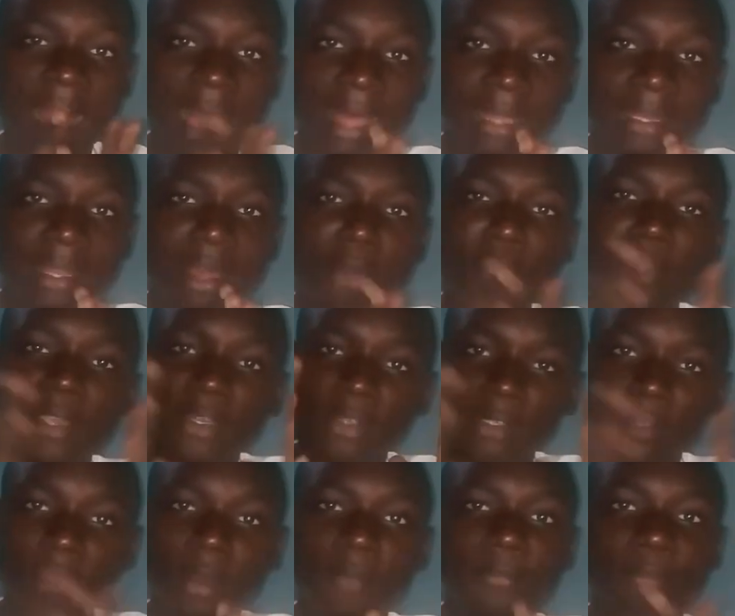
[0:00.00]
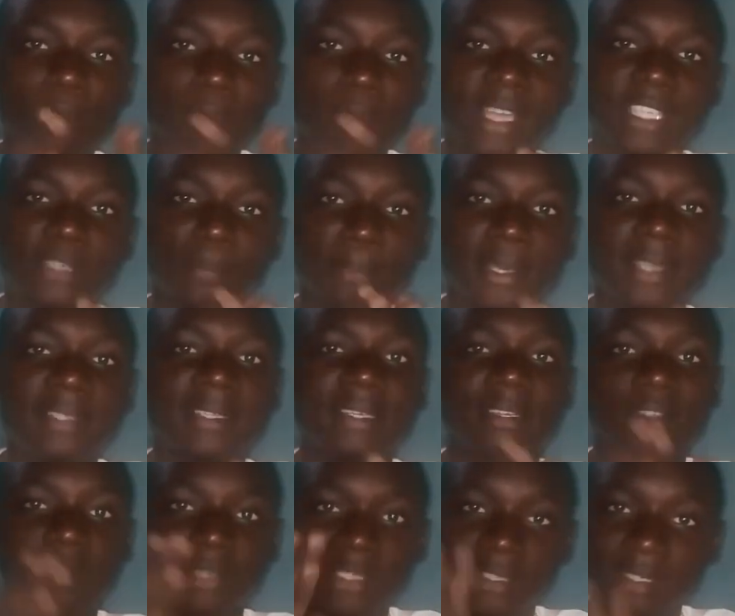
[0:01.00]
allow enough white space
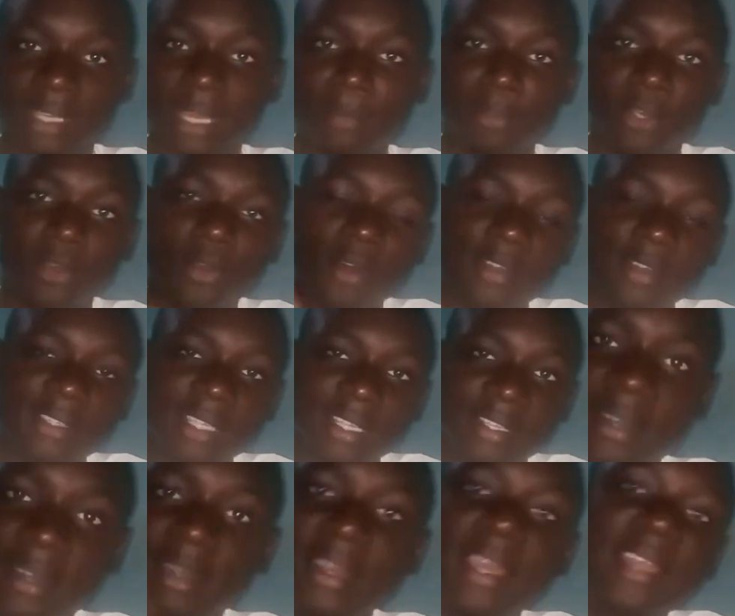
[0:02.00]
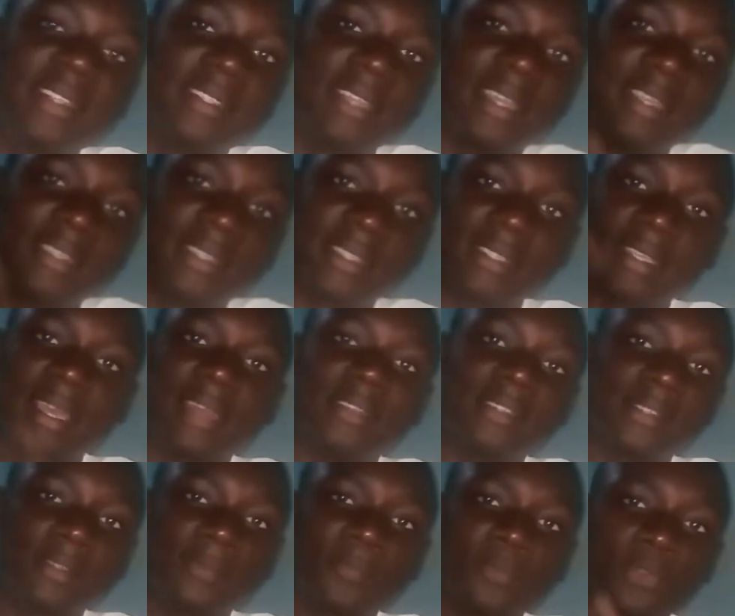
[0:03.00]
in your design because it creates a
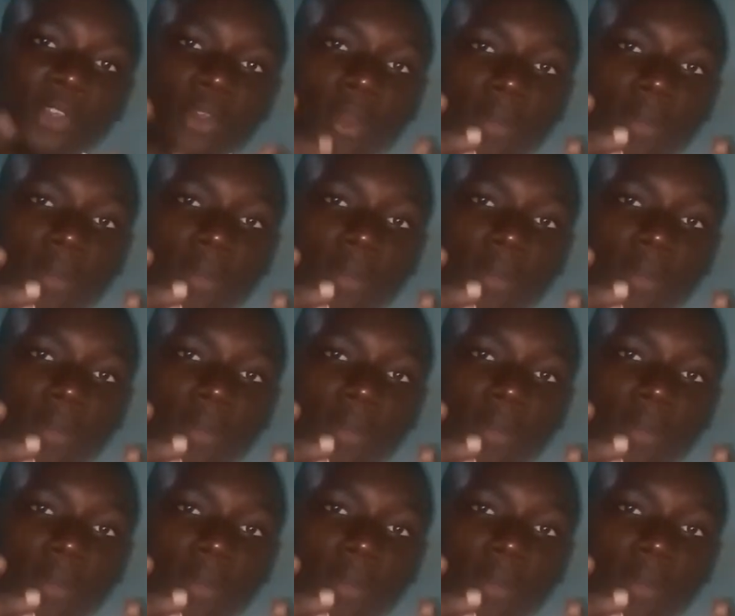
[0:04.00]
sense